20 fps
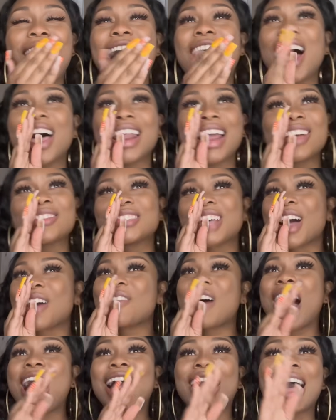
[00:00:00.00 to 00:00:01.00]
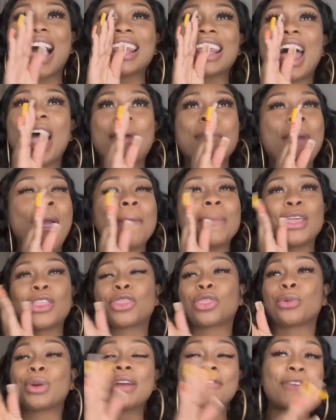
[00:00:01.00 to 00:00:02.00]
All I'm talking about, I got like maybe
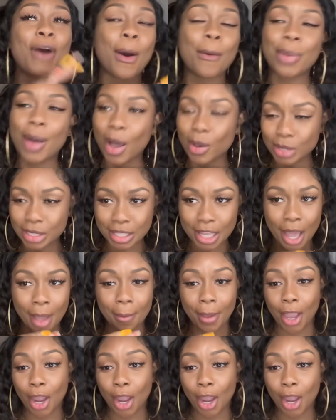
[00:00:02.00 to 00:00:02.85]
3-4 posts up.